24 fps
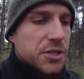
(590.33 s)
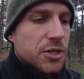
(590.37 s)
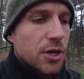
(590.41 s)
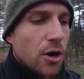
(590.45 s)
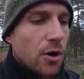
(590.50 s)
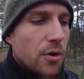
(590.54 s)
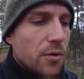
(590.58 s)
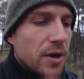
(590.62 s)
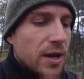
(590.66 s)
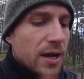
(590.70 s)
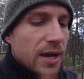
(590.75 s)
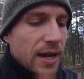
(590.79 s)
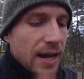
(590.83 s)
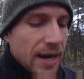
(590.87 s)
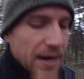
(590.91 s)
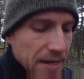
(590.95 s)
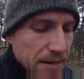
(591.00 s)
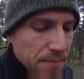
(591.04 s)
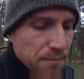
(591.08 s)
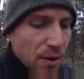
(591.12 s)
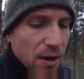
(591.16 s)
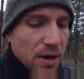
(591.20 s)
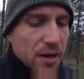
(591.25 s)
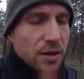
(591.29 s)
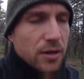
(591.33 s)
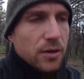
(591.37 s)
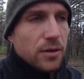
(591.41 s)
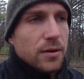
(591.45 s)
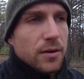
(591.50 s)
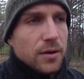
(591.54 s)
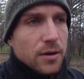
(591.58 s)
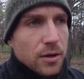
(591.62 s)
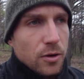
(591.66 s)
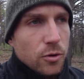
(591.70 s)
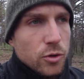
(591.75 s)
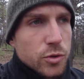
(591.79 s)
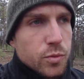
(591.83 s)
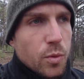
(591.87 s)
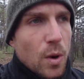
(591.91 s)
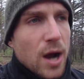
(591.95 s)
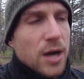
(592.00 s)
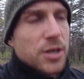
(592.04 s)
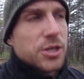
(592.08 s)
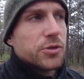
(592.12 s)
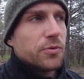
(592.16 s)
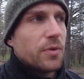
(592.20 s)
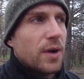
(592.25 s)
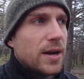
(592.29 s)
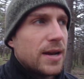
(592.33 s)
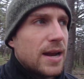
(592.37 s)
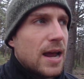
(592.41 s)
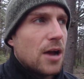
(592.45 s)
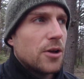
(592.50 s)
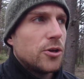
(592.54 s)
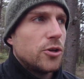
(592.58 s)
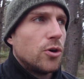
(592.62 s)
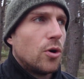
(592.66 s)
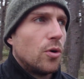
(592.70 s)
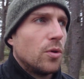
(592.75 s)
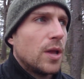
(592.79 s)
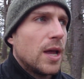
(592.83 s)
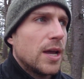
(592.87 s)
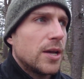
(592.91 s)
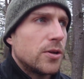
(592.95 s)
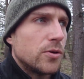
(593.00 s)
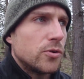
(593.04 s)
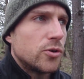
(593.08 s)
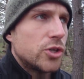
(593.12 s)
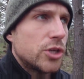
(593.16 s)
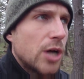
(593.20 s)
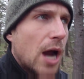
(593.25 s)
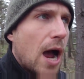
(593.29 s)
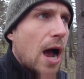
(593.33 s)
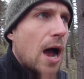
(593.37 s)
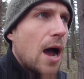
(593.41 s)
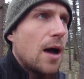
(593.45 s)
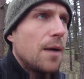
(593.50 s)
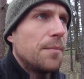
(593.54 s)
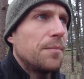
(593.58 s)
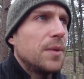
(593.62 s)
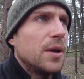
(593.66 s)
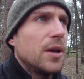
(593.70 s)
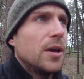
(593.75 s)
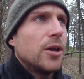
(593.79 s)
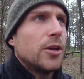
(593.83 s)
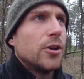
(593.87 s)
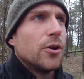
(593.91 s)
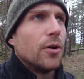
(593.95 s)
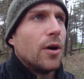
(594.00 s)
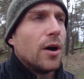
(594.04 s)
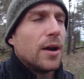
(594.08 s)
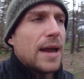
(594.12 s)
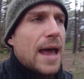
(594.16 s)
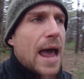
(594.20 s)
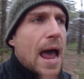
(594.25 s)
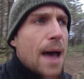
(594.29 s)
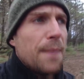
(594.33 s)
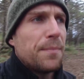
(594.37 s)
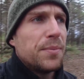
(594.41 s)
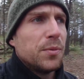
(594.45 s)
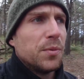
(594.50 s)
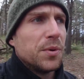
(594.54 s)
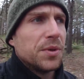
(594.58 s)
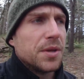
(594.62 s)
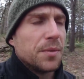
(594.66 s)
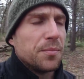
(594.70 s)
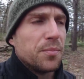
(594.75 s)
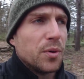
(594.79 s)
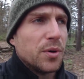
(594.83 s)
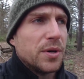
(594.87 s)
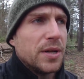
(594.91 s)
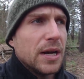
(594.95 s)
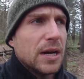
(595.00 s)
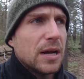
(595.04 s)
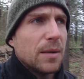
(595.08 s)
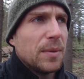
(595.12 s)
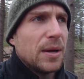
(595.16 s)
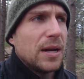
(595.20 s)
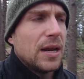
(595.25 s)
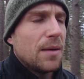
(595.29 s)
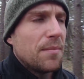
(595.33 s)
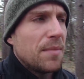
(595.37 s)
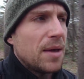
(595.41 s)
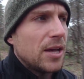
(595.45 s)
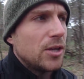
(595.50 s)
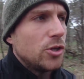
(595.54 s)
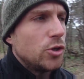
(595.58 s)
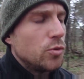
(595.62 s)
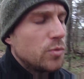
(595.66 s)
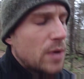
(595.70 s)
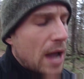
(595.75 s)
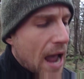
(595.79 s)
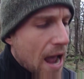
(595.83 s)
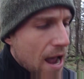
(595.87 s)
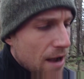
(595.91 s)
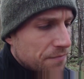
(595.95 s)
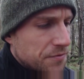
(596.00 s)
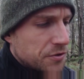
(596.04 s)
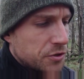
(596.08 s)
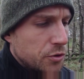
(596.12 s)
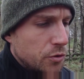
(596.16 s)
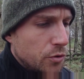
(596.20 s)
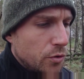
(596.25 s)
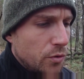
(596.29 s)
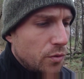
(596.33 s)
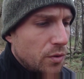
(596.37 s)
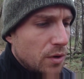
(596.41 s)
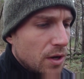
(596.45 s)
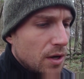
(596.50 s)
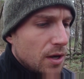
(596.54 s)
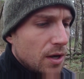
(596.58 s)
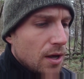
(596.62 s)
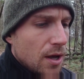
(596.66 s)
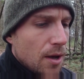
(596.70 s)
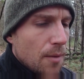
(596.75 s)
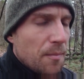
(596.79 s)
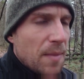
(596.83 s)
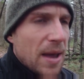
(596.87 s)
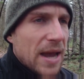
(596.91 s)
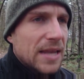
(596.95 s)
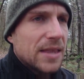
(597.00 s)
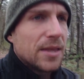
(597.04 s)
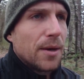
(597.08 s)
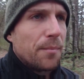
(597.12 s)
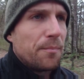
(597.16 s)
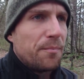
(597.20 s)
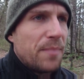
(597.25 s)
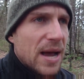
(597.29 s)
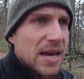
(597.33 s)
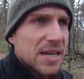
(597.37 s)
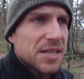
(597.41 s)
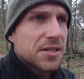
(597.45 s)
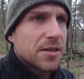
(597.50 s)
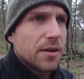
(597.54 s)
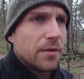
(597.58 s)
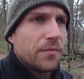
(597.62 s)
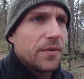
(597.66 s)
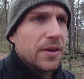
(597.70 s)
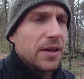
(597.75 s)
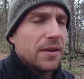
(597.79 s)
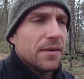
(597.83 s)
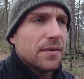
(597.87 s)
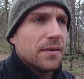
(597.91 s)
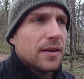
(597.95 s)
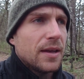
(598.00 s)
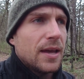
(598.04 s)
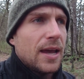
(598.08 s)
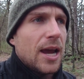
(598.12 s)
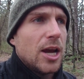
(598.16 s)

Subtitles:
So anybody who's watching right now, you don't like your job, you're unhappy with the predicament in it, you have to make the best of it,